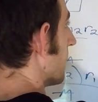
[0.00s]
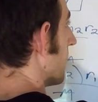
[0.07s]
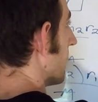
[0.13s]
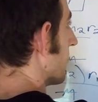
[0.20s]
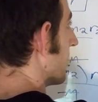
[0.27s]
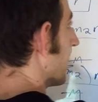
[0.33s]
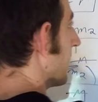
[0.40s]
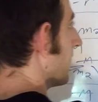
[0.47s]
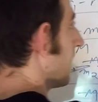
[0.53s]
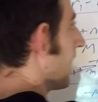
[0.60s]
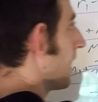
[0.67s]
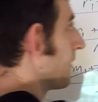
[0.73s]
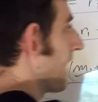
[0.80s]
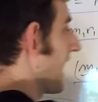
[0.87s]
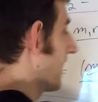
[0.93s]
And again,
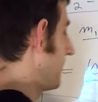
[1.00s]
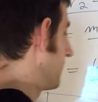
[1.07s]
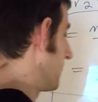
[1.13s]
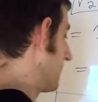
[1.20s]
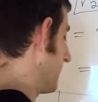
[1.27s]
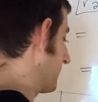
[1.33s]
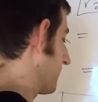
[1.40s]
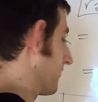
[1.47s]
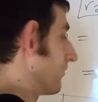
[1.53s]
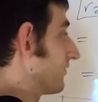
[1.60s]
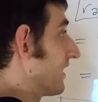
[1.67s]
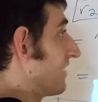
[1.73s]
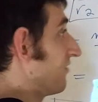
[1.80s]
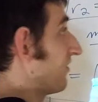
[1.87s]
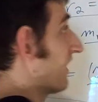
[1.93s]
I added in the vector
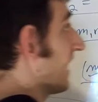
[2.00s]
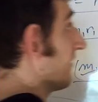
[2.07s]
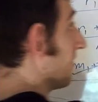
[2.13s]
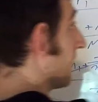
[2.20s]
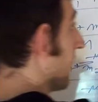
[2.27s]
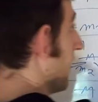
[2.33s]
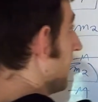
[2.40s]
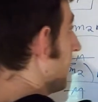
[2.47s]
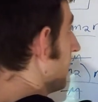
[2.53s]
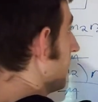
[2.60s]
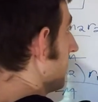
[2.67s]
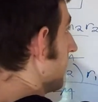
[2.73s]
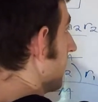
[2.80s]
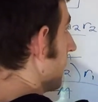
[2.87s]
notation at the end.